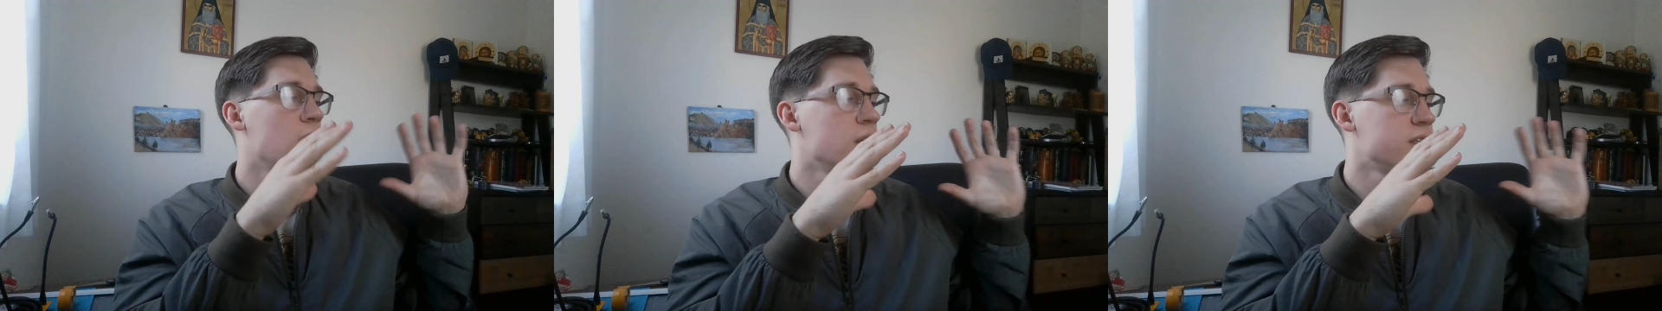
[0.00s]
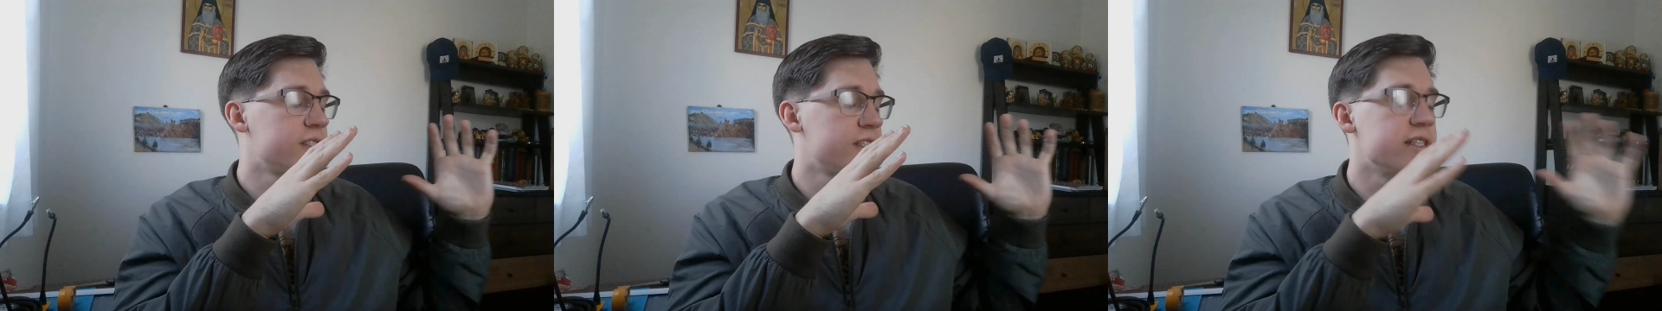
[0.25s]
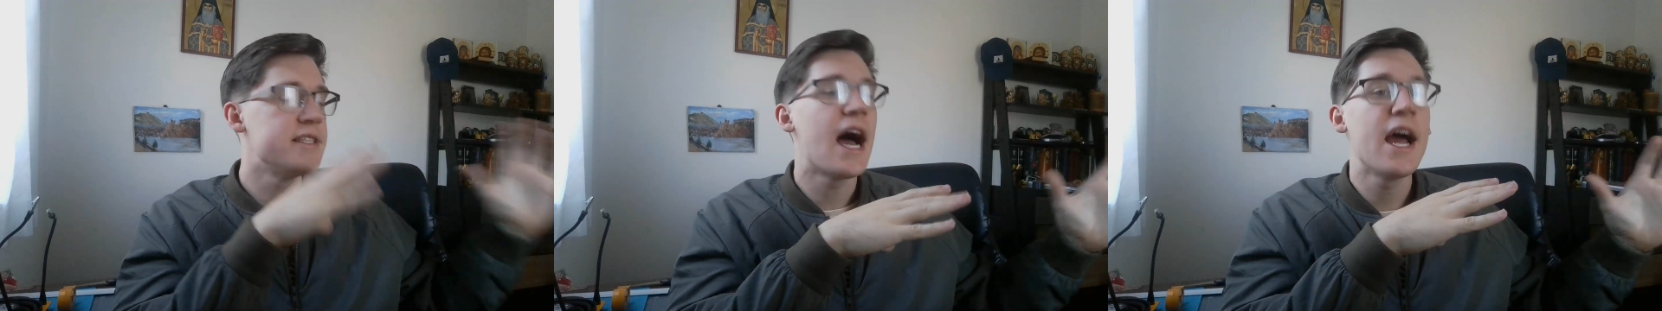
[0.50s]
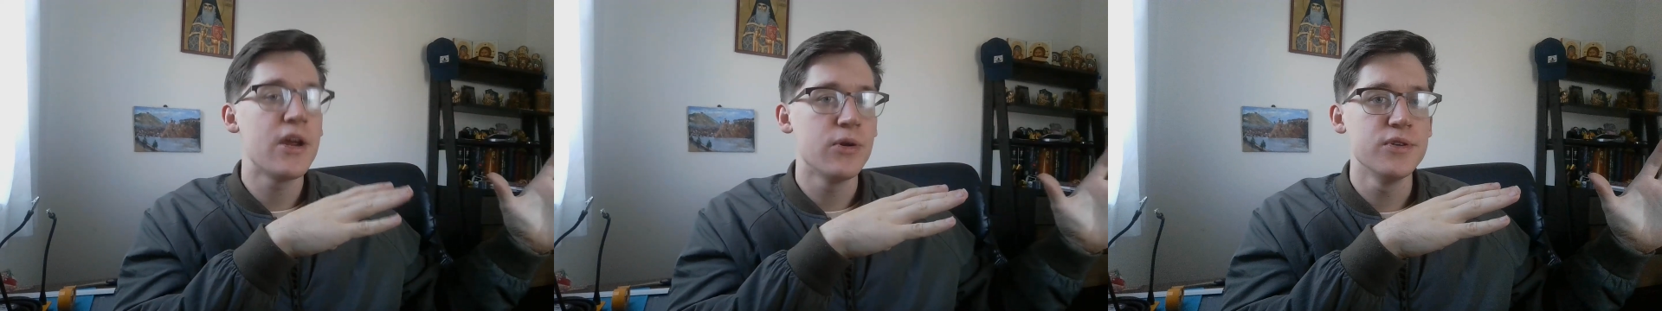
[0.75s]

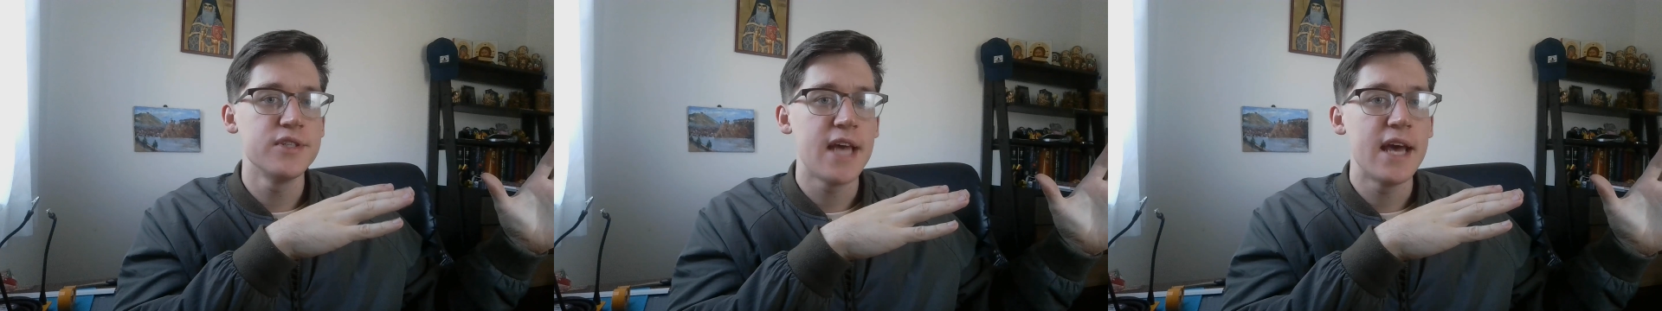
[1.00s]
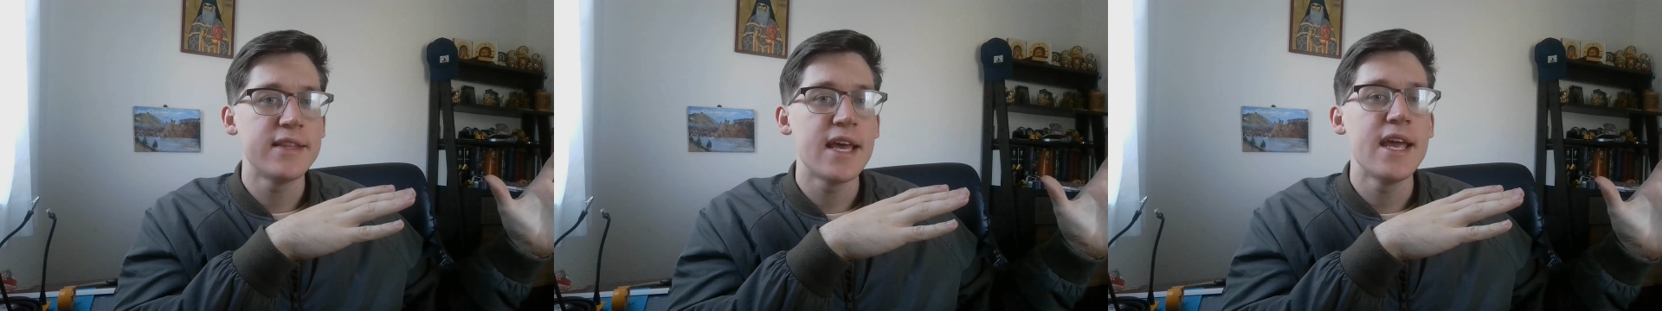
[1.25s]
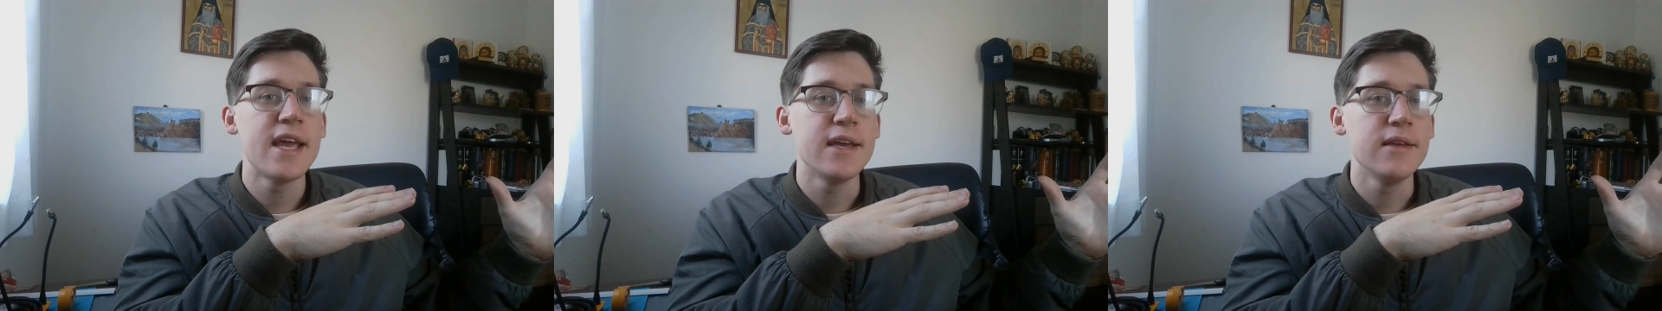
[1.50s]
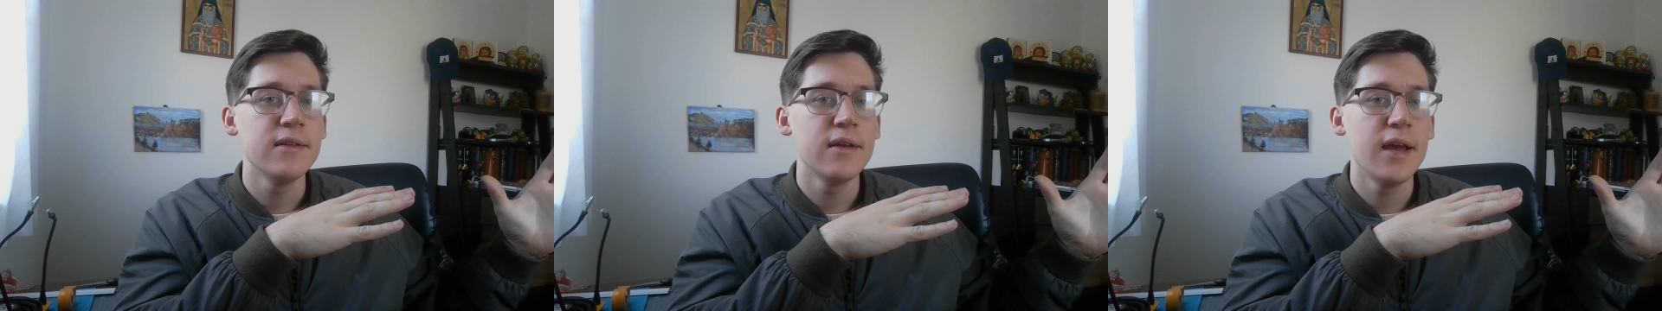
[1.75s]
desires that they
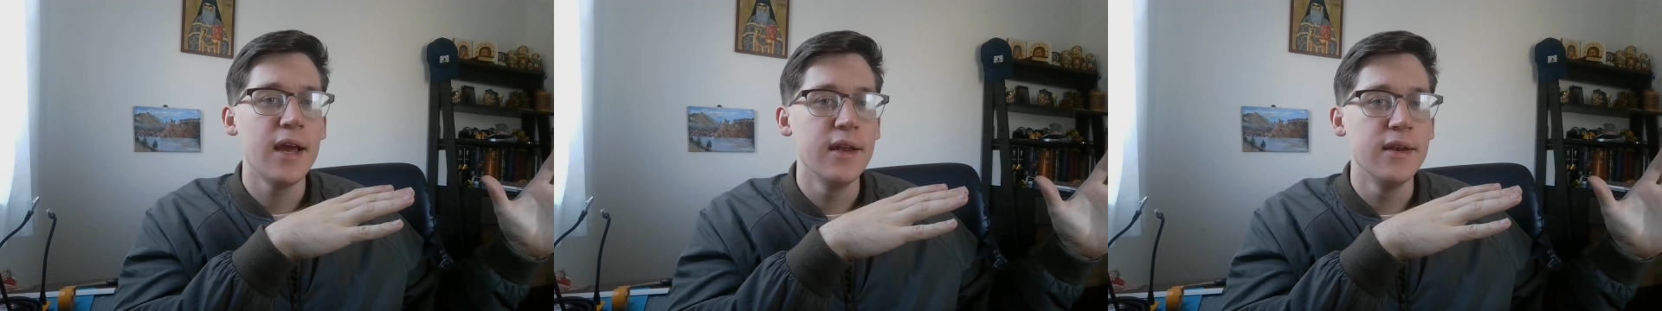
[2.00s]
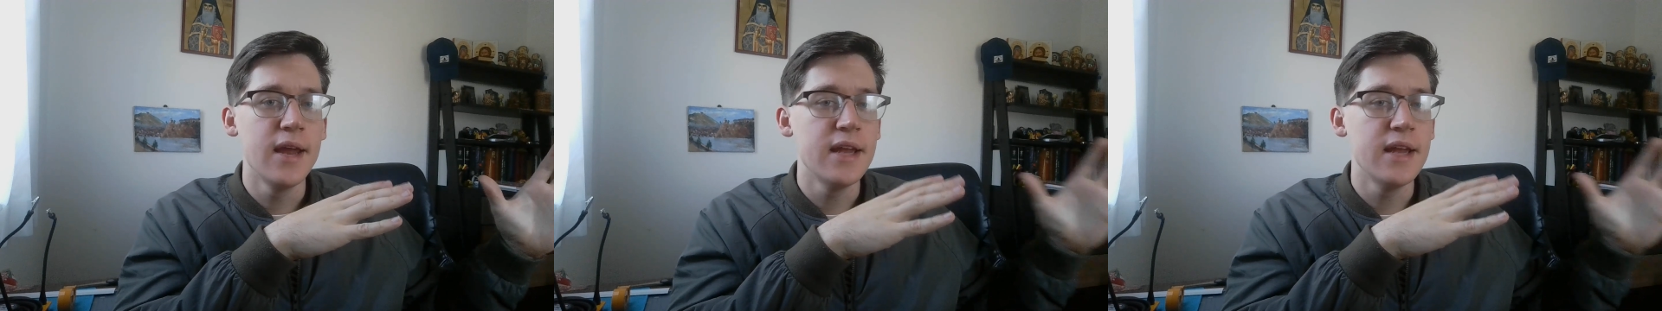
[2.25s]
and